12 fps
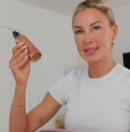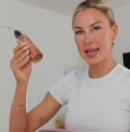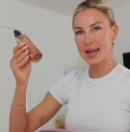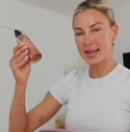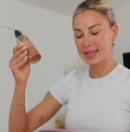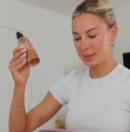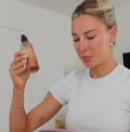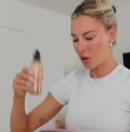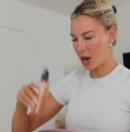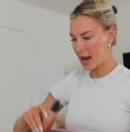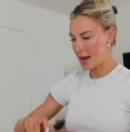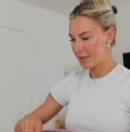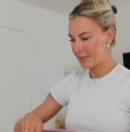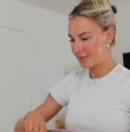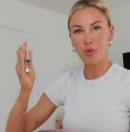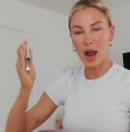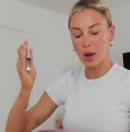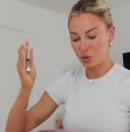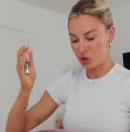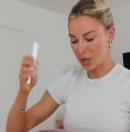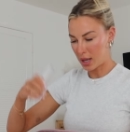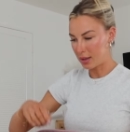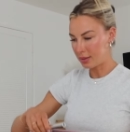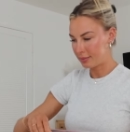setting spray, brow
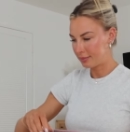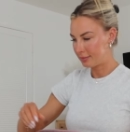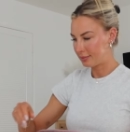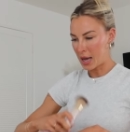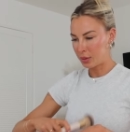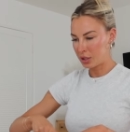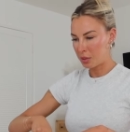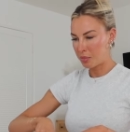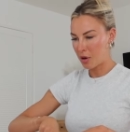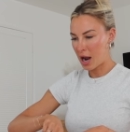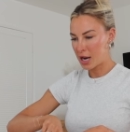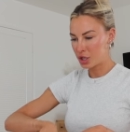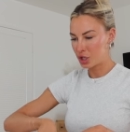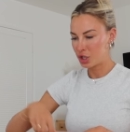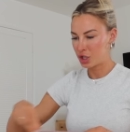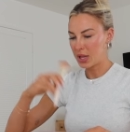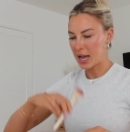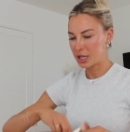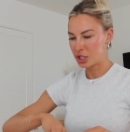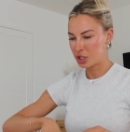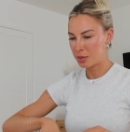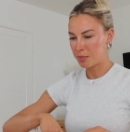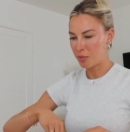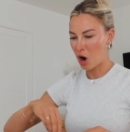gel, powder brush, blush
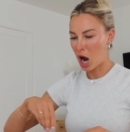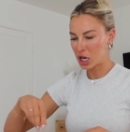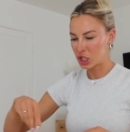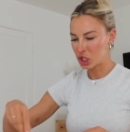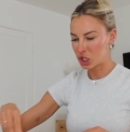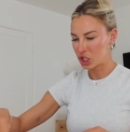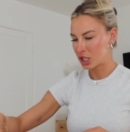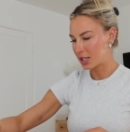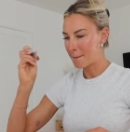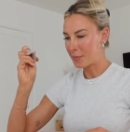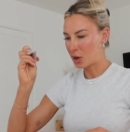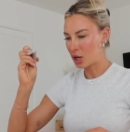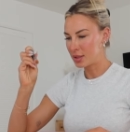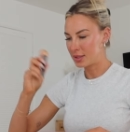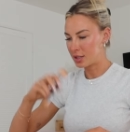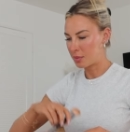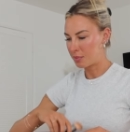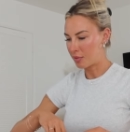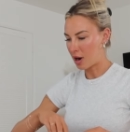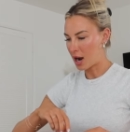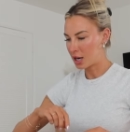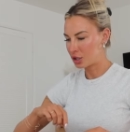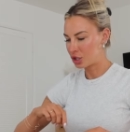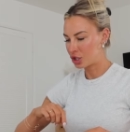brush, bronzer
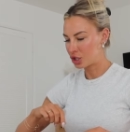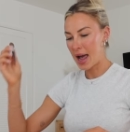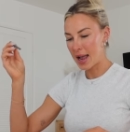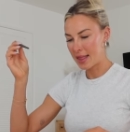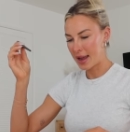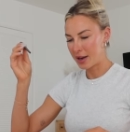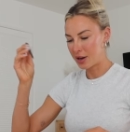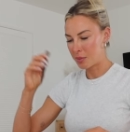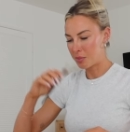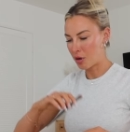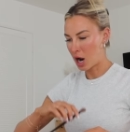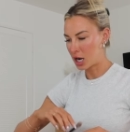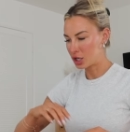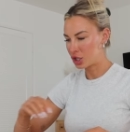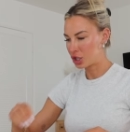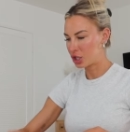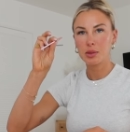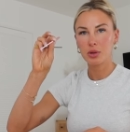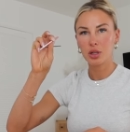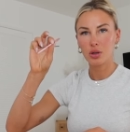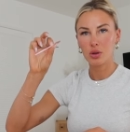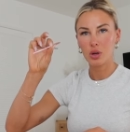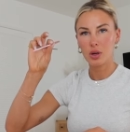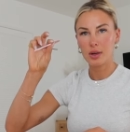brush, highlighter brush, some
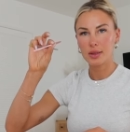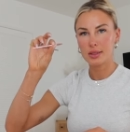little